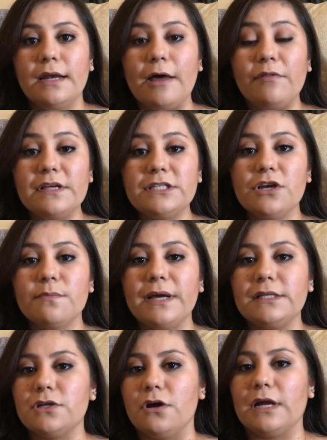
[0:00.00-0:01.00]
Now this year
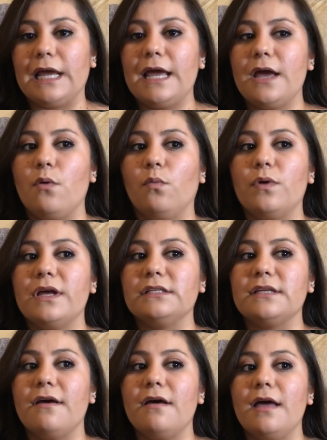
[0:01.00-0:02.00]
my Target
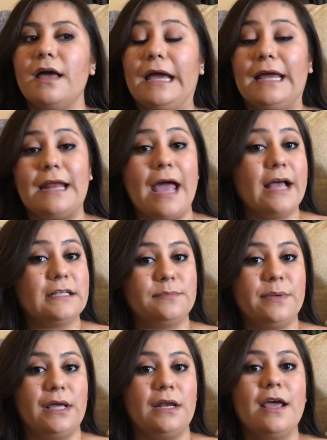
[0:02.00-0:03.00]
was and has
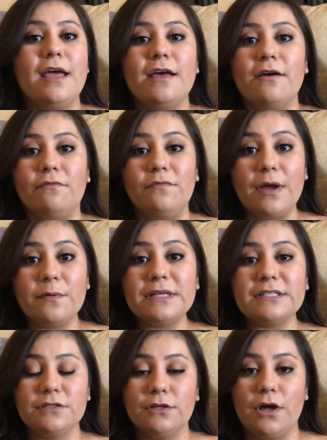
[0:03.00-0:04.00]
been very
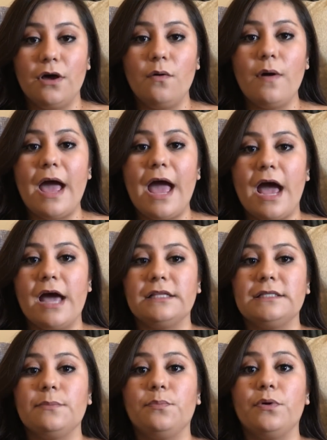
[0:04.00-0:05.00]
slow
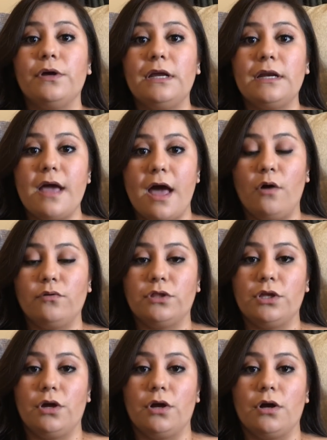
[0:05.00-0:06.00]
at putting out
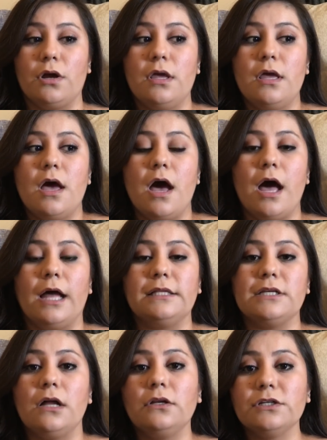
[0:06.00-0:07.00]
their
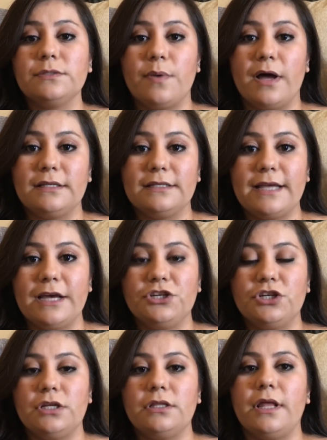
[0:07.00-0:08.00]
dollar spot
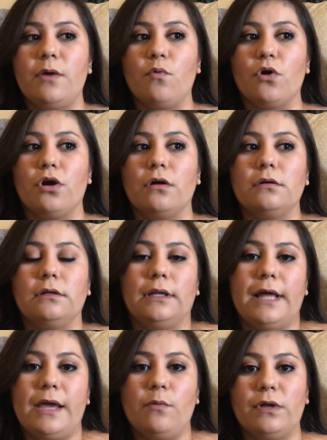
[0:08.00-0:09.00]
section. They were
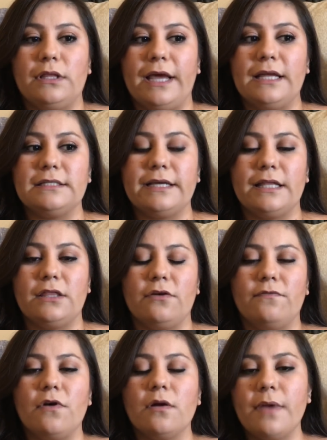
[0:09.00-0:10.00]
late when they did the
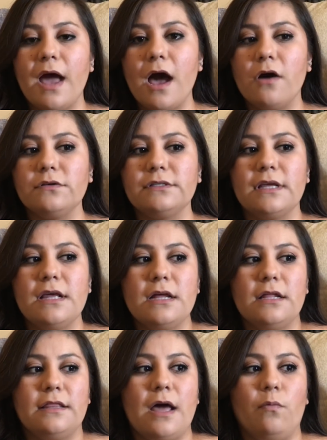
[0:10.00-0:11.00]
farmhouse.
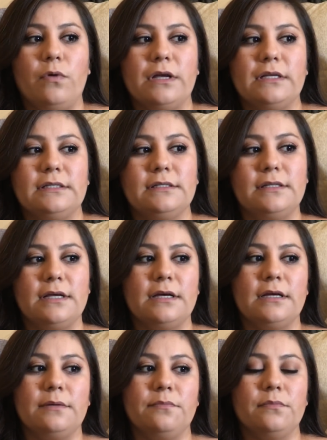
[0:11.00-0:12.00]
That was
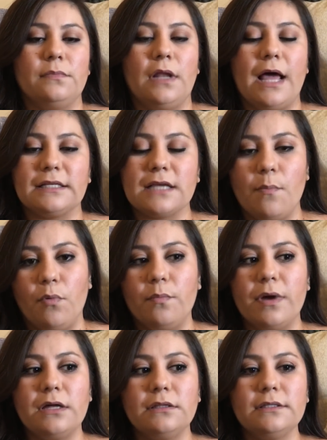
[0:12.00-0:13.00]
the last couple
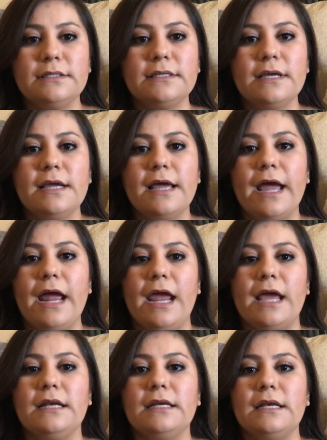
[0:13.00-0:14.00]
months,
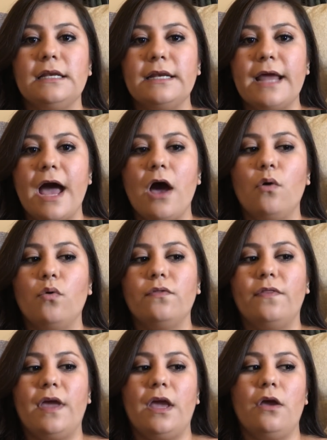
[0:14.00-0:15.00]
and now
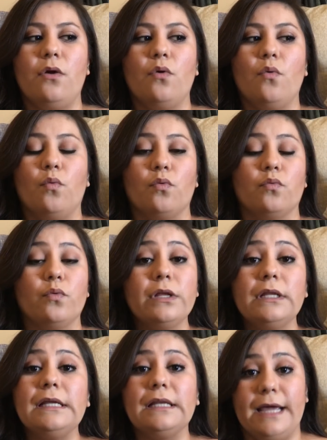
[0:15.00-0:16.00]
they
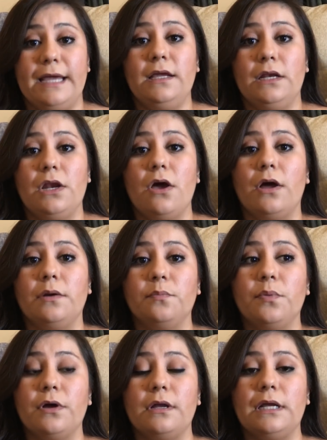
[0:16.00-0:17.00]
really late on
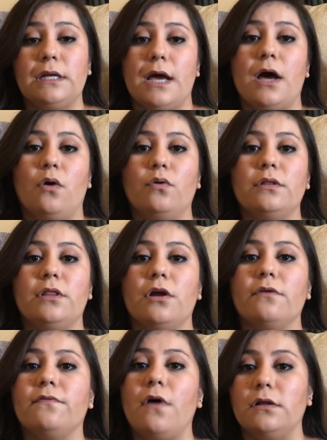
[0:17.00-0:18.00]
putting out
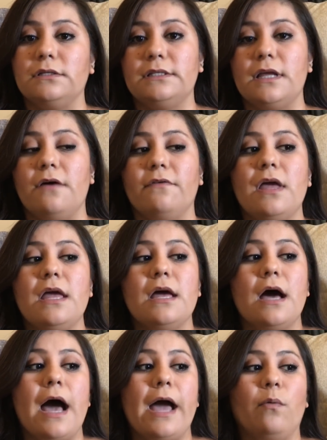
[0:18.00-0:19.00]
their fall stuff.
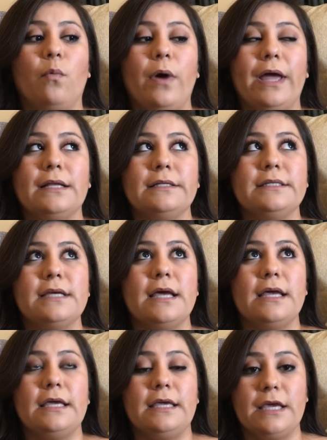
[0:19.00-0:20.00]
I went
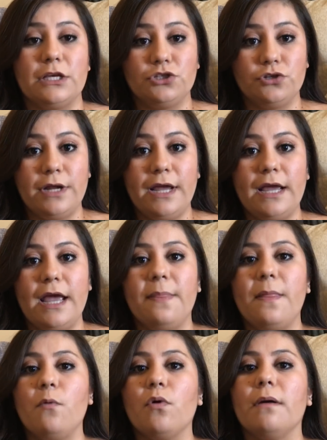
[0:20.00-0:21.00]
yesterday and
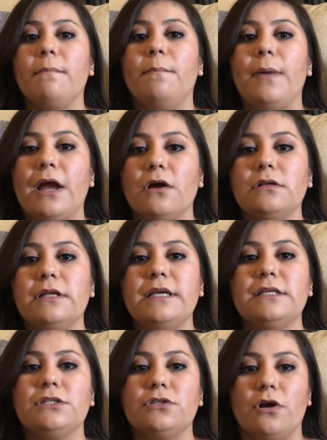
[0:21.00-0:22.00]
they were
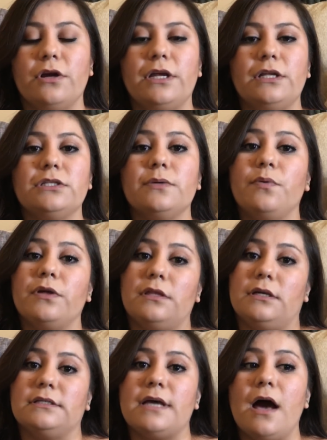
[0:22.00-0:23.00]
barely starting to put
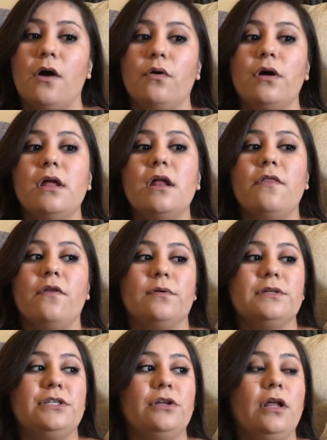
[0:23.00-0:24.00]
things out. There
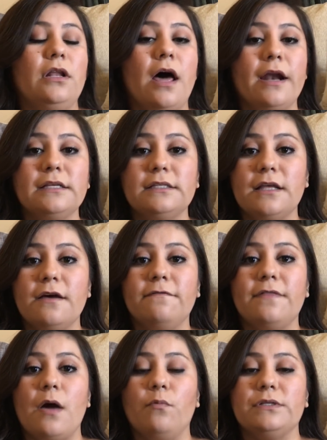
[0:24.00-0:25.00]
was still a lot of
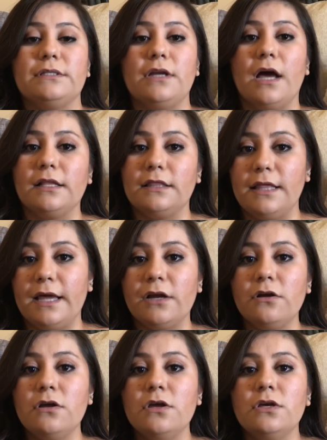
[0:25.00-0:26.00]
stuff that was not
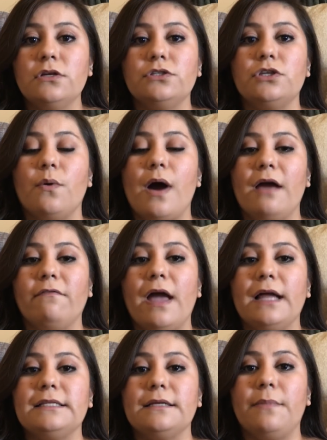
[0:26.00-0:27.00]
there, so I've
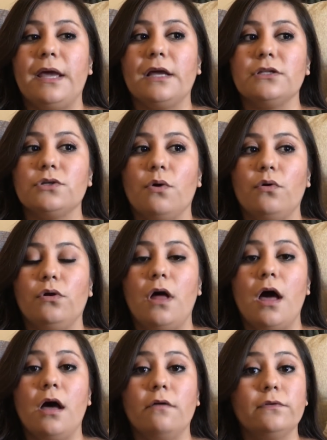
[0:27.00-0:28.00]
had to make a total
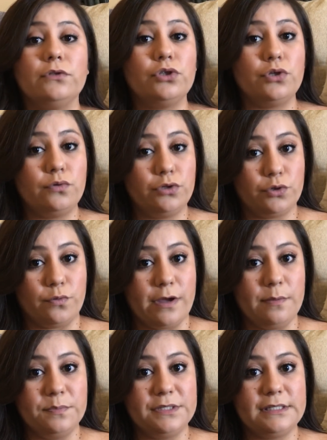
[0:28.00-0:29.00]
of 2
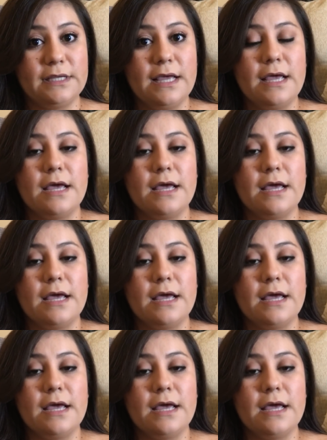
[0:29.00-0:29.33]
trips